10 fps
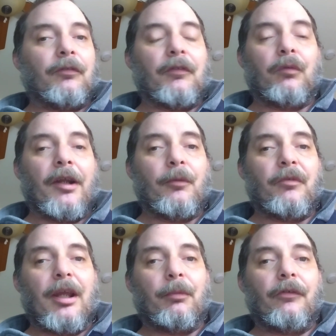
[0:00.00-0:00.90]
random
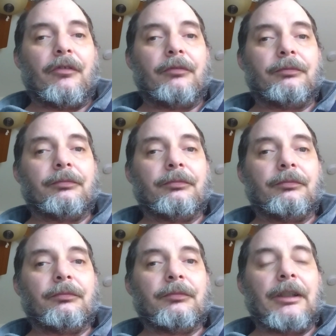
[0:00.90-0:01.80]
tables.
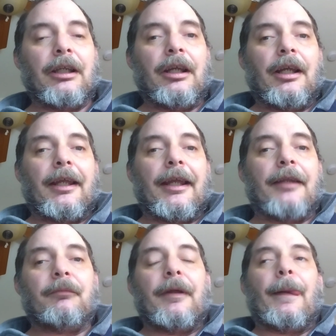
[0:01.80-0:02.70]

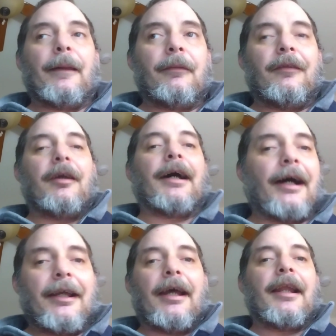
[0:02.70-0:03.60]

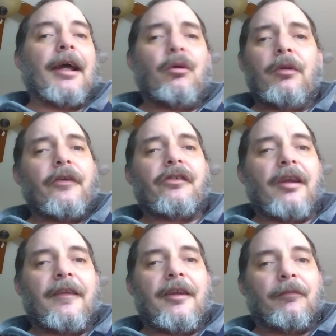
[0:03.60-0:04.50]
I don't
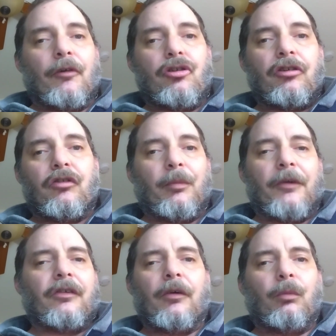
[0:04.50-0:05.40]
understand the aversion to them. I
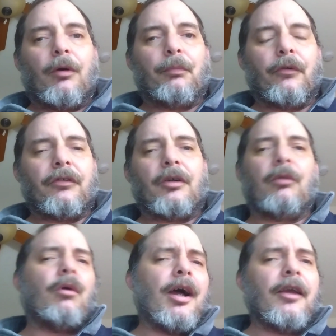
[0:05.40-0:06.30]
saw one person go,
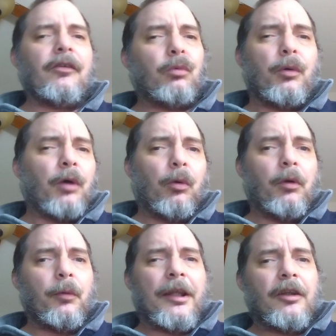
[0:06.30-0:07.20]
"Why? What are
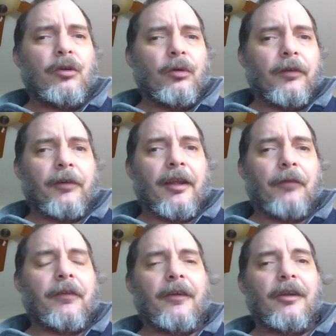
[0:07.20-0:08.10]
we going to do?
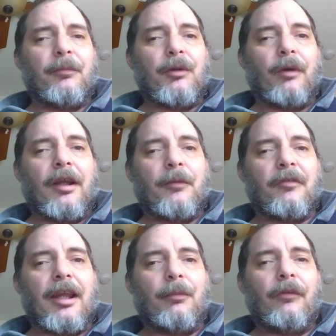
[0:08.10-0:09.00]
Everything going to be random
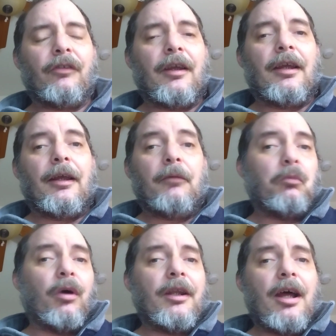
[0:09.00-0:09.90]
tables?"
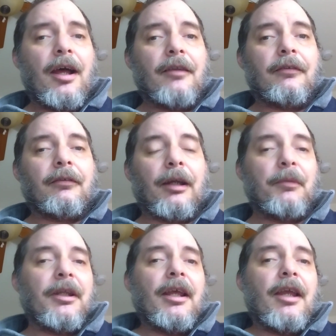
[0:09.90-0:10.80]
Why not? I
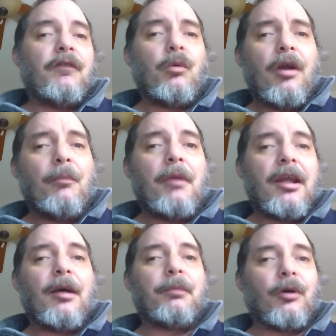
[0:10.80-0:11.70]
mean, if you want to
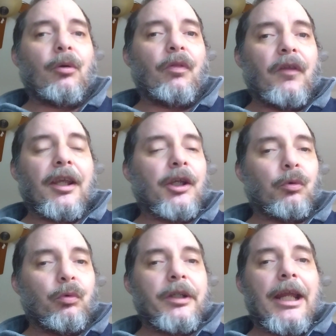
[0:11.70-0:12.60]
make up your own thing and
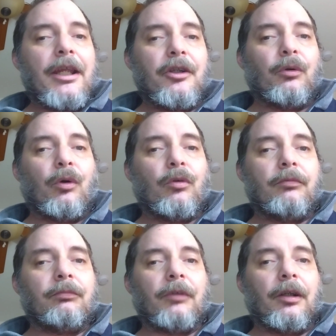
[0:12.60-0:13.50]
create your
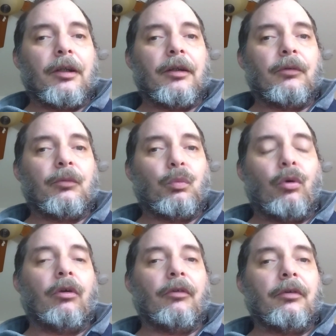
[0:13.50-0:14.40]
own
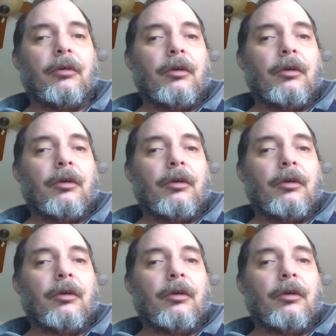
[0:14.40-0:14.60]
world,